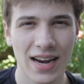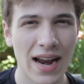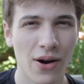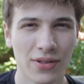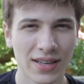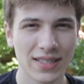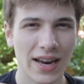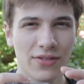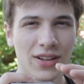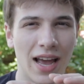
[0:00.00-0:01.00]
Now, this
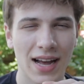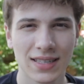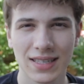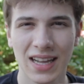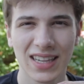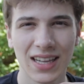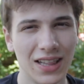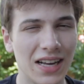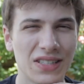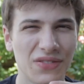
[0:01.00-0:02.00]
definitely has slightly
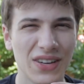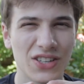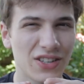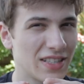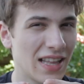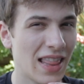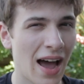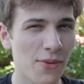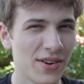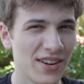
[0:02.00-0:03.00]
less features than
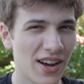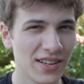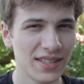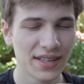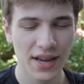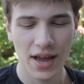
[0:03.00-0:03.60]
that one does.